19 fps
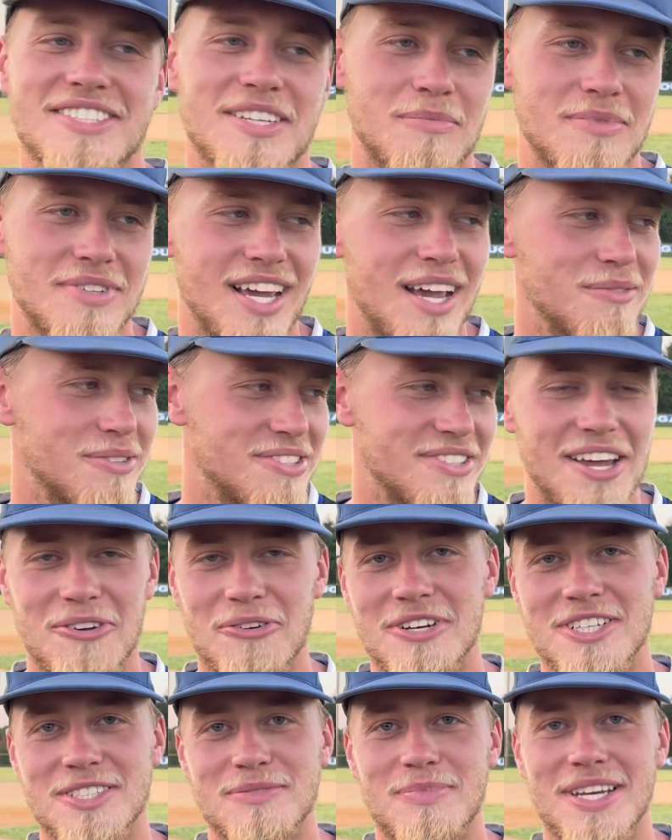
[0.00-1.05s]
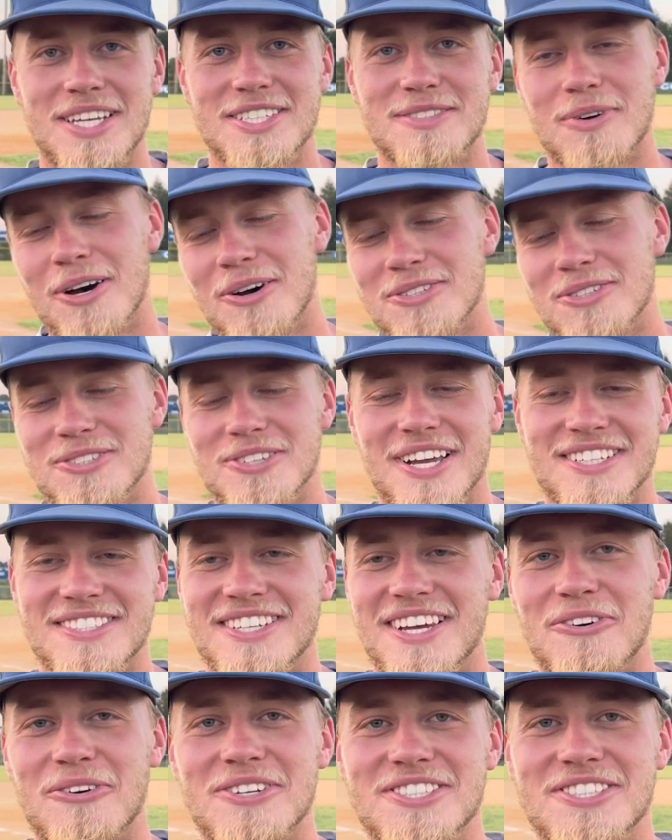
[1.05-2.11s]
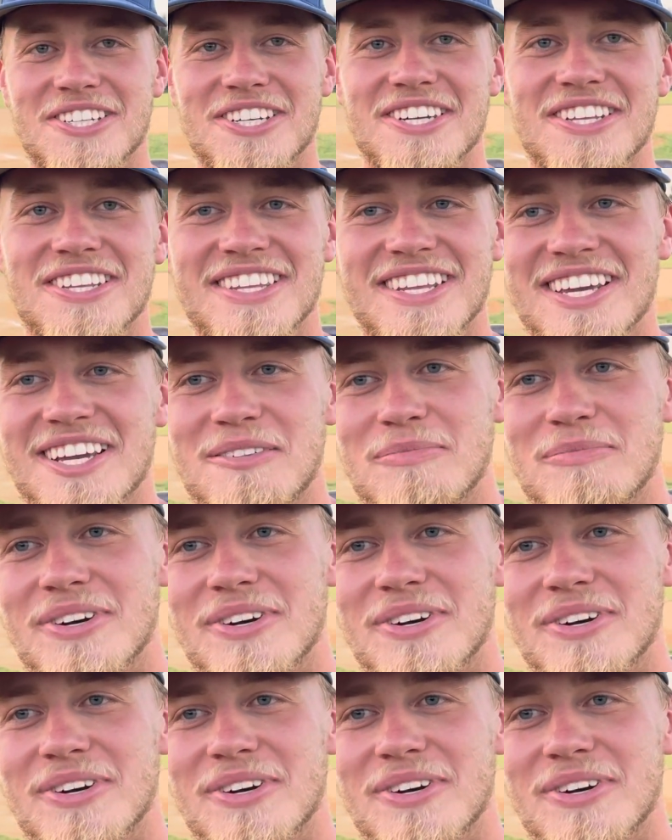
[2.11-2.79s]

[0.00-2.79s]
Sometimes it's not always baseball, so that's not always a good thing.